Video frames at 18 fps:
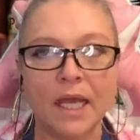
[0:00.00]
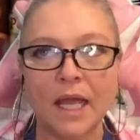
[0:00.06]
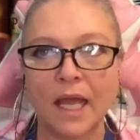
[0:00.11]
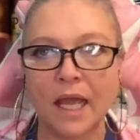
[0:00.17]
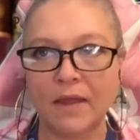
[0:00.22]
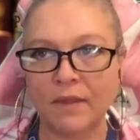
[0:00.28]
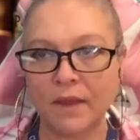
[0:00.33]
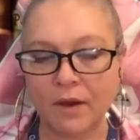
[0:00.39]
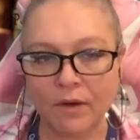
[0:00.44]

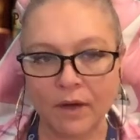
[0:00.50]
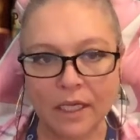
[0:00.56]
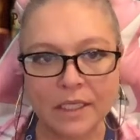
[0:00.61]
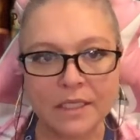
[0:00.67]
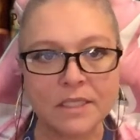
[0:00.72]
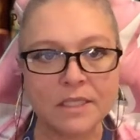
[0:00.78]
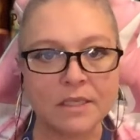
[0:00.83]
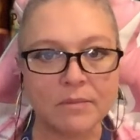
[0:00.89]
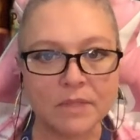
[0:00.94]
And there
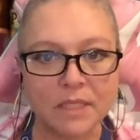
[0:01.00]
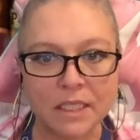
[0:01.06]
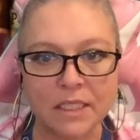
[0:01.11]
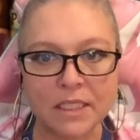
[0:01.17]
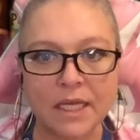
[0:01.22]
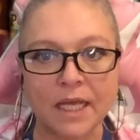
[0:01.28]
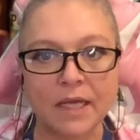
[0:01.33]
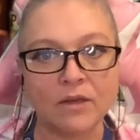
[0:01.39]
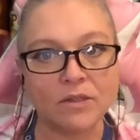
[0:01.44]
is some
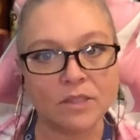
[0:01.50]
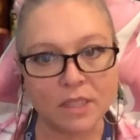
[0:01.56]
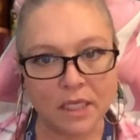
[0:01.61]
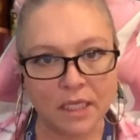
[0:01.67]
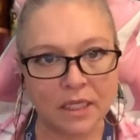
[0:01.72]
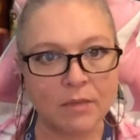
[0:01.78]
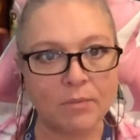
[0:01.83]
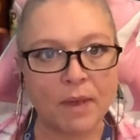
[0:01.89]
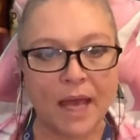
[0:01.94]
details
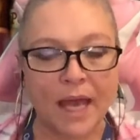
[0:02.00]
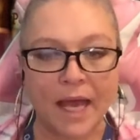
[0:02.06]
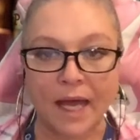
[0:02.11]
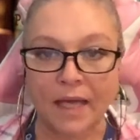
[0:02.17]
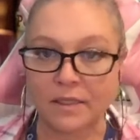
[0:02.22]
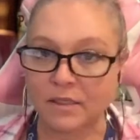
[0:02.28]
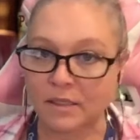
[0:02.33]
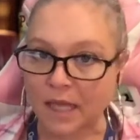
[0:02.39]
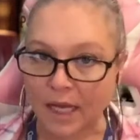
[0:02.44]
in the
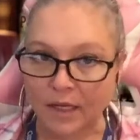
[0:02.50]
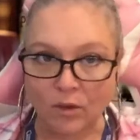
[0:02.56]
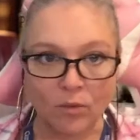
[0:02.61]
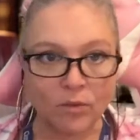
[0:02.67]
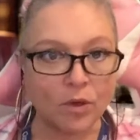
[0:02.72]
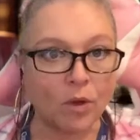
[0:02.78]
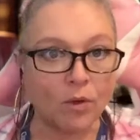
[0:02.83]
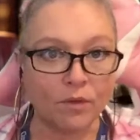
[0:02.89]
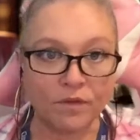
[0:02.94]
past. I don't
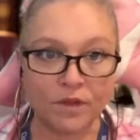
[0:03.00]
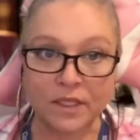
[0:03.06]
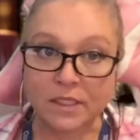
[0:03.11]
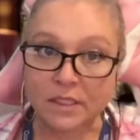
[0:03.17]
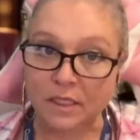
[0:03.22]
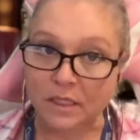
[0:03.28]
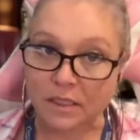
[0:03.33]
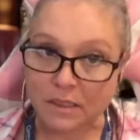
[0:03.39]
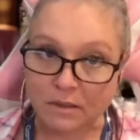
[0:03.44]
know if this
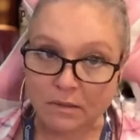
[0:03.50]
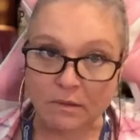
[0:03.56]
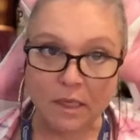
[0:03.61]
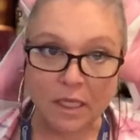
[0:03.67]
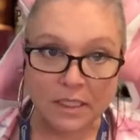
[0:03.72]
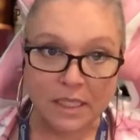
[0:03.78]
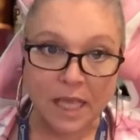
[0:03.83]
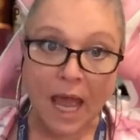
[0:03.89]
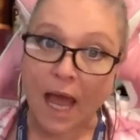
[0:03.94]

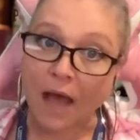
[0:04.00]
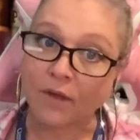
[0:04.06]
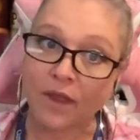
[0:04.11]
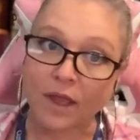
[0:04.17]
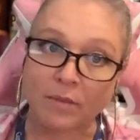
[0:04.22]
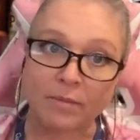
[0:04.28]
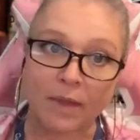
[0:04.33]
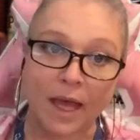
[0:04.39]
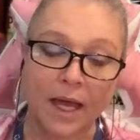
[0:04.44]
is how
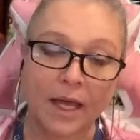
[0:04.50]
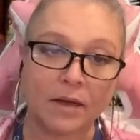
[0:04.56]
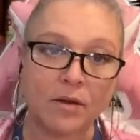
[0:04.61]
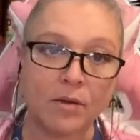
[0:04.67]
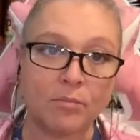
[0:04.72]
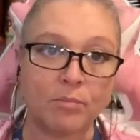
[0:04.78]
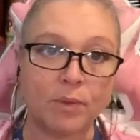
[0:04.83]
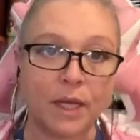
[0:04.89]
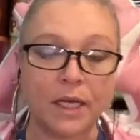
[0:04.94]
they met,
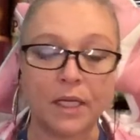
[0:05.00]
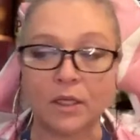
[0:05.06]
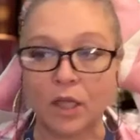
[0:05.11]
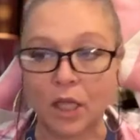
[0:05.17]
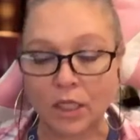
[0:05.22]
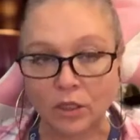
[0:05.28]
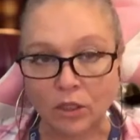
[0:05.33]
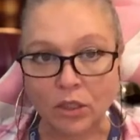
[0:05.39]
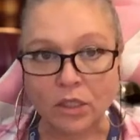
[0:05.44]
but
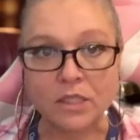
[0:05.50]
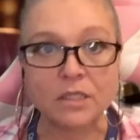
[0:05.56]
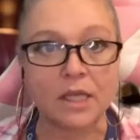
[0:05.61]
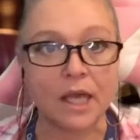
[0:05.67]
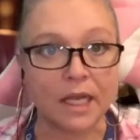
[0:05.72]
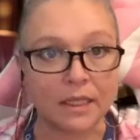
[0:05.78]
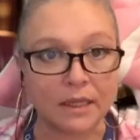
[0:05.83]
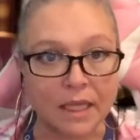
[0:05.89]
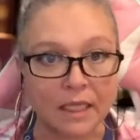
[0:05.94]
it looks
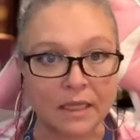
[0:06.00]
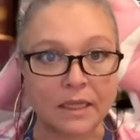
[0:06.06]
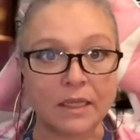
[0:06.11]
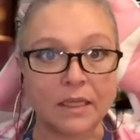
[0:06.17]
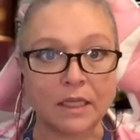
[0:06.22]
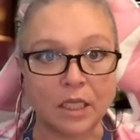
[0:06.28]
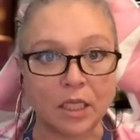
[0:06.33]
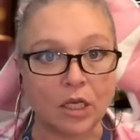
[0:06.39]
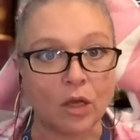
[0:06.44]
like that,
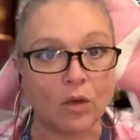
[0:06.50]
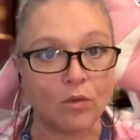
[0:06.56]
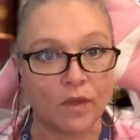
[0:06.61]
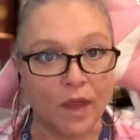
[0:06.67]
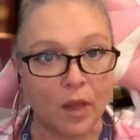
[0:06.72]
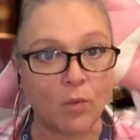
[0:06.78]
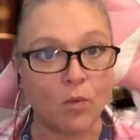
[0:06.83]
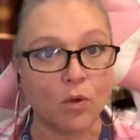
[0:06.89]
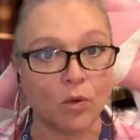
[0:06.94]
you know,
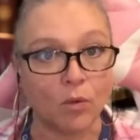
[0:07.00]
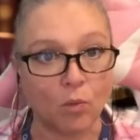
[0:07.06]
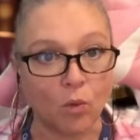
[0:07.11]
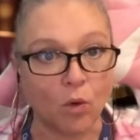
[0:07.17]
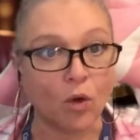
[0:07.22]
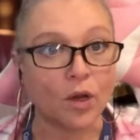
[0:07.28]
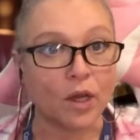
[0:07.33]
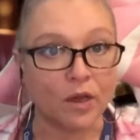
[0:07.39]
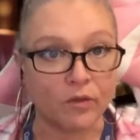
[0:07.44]
they were
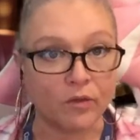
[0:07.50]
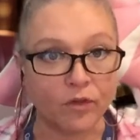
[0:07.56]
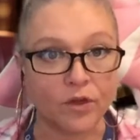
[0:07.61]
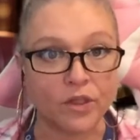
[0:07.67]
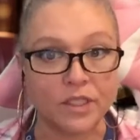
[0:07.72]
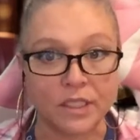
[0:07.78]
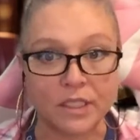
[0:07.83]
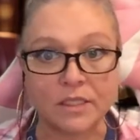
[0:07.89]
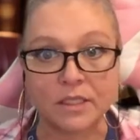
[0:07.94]
working for
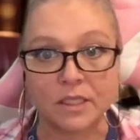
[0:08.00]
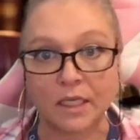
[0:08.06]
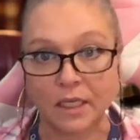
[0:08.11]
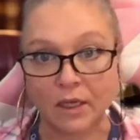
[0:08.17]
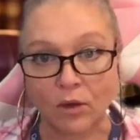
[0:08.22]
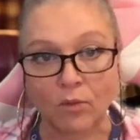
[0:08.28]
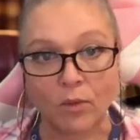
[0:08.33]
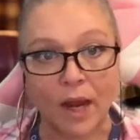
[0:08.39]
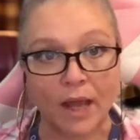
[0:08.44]
Disney
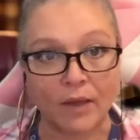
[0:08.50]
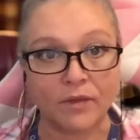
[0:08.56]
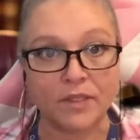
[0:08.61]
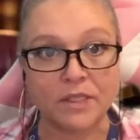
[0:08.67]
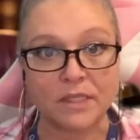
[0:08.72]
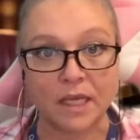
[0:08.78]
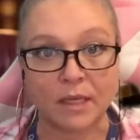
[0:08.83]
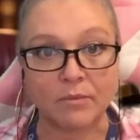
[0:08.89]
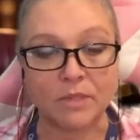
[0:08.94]
around the
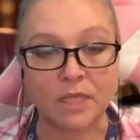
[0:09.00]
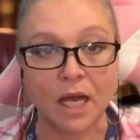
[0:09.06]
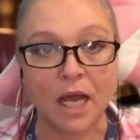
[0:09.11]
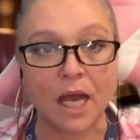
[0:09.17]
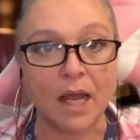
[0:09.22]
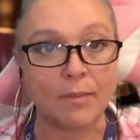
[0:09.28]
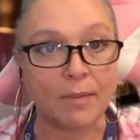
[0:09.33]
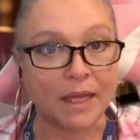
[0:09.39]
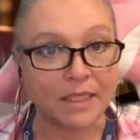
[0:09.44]
same
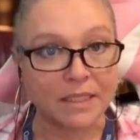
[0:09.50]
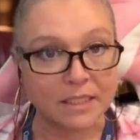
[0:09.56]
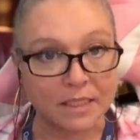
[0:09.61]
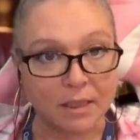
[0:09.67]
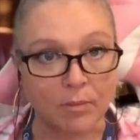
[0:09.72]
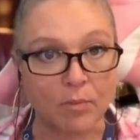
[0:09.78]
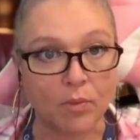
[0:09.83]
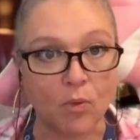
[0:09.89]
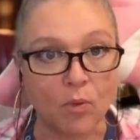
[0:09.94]
time at
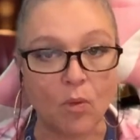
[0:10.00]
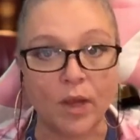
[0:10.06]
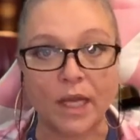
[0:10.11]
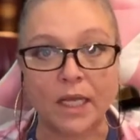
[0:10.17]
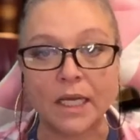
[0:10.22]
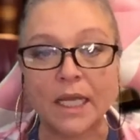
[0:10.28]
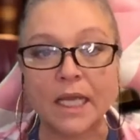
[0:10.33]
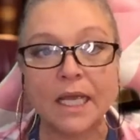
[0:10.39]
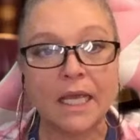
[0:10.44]
some point
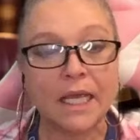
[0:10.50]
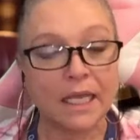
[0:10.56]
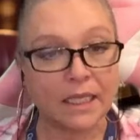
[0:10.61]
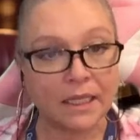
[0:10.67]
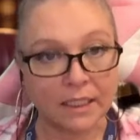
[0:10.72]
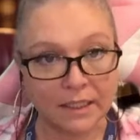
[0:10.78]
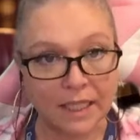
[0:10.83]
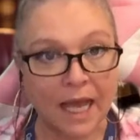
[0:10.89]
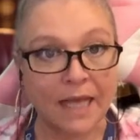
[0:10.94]
in
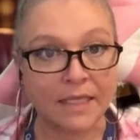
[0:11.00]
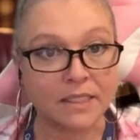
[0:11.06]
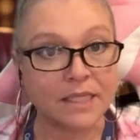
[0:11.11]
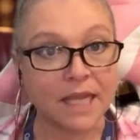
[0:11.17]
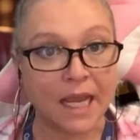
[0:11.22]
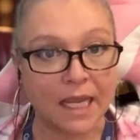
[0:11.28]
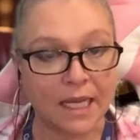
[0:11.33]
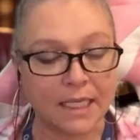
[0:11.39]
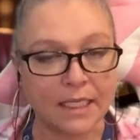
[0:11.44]
the last
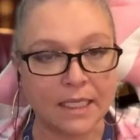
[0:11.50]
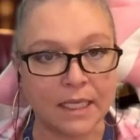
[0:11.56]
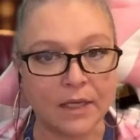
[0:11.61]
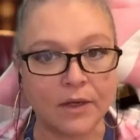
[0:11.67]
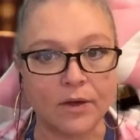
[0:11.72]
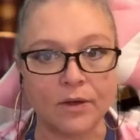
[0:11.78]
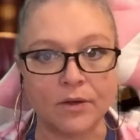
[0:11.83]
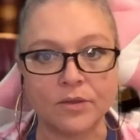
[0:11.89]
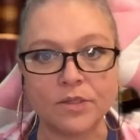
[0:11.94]
8
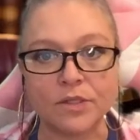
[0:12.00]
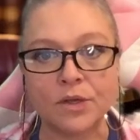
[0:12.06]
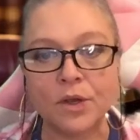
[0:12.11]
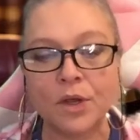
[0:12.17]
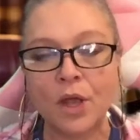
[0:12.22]
years.